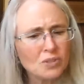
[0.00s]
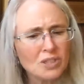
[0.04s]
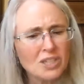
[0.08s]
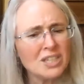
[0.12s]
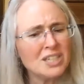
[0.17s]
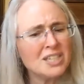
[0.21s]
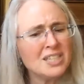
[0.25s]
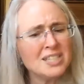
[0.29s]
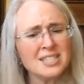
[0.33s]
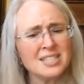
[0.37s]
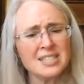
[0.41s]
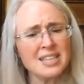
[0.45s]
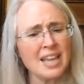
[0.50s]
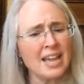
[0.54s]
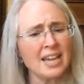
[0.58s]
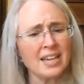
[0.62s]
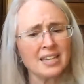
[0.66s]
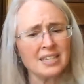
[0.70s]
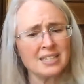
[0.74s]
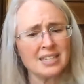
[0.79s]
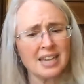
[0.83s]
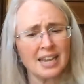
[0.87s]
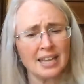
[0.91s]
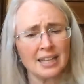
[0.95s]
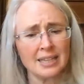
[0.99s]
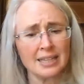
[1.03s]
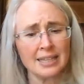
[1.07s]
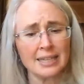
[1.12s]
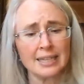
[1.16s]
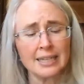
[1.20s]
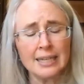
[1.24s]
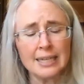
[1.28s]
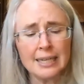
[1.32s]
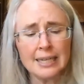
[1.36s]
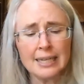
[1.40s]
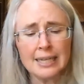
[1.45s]
He sank daily,
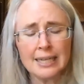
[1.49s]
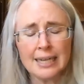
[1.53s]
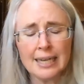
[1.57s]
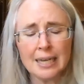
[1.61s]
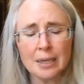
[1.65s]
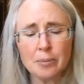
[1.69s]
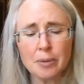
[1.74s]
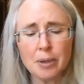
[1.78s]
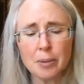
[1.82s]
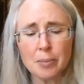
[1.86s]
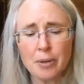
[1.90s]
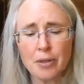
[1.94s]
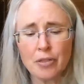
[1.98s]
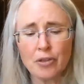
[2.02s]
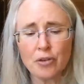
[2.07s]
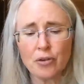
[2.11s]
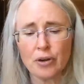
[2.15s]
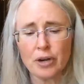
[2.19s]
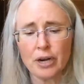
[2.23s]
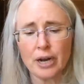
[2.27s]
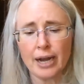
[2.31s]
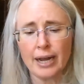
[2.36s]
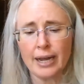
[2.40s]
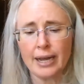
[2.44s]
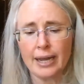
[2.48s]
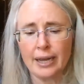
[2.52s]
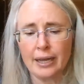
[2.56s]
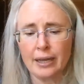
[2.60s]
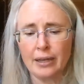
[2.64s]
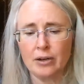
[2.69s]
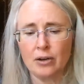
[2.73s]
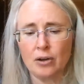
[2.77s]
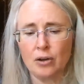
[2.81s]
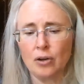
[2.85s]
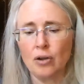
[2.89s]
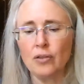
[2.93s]
and my mother and I
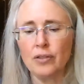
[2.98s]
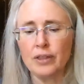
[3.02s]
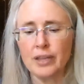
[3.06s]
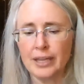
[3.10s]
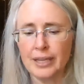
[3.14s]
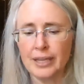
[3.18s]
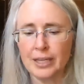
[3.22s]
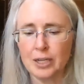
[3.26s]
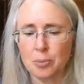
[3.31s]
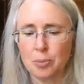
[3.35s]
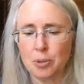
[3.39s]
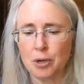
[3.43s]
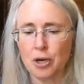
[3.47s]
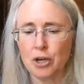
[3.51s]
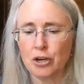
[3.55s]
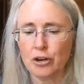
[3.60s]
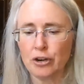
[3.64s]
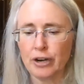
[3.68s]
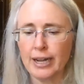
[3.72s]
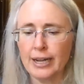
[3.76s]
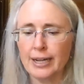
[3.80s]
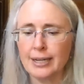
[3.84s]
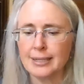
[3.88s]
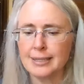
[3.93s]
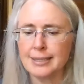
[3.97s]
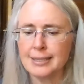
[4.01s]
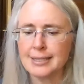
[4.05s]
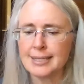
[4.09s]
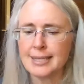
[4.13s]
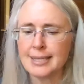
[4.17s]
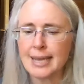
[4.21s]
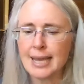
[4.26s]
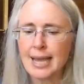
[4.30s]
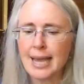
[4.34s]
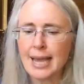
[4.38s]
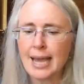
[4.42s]
had all the inn upon our hands,
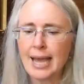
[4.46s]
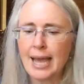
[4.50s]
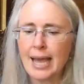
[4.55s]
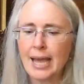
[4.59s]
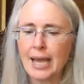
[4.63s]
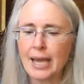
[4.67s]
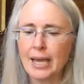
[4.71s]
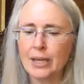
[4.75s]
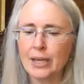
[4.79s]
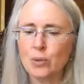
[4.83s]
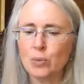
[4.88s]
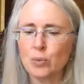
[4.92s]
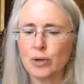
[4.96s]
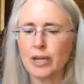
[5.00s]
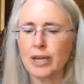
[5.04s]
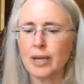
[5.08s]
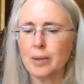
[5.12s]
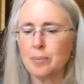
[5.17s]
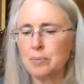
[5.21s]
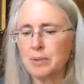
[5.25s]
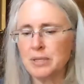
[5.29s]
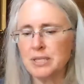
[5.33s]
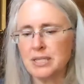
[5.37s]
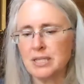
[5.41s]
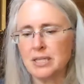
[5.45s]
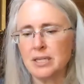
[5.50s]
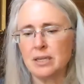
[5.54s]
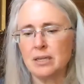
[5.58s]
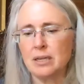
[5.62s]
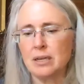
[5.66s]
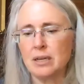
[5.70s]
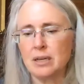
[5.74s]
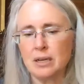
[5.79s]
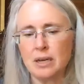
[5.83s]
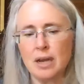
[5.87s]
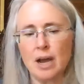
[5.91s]
and were kept busy
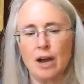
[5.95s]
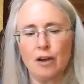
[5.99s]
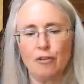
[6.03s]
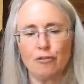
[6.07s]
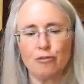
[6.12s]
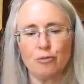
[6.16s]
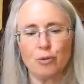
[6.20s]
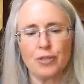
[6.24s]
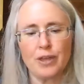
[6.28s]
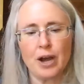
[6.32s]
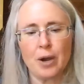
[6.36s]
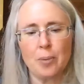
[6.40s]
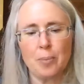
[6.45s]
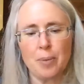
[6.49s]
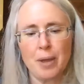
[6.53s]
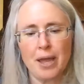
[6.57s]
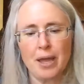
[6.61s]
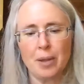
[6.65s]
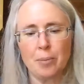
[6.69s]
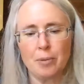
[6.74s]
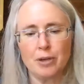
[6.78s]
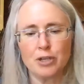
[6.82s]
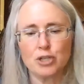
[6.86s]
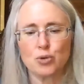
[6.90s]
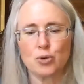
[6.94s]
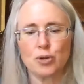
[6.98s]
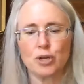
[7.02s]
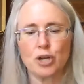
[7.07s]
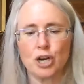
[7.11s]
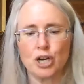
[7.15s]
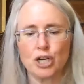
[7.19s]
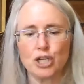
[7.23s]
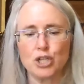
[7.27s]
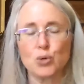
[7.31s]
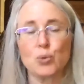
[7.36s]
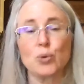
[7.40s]
enough without paying much
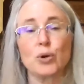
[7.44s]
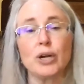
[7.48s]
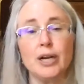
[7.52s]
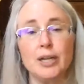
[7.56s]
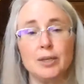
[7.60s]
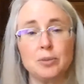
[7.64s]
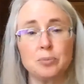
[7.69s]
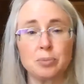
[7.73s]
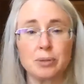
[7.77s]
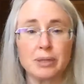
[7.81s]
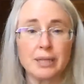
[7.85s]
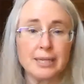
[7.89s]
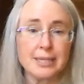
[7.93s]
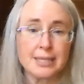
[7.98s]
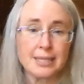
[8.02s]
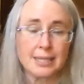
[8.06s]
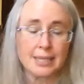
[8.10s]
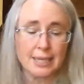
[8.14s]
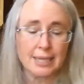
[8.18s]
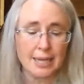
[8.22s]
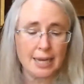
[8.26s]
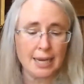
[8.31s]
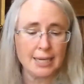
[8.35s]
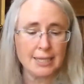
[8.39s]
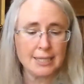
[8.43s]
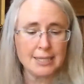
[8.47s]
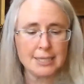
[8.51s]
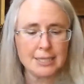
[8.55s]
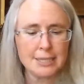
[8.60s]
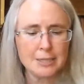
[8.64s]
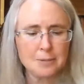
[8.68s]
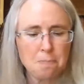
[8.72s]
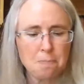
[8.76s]
regard to our unpleasant guest.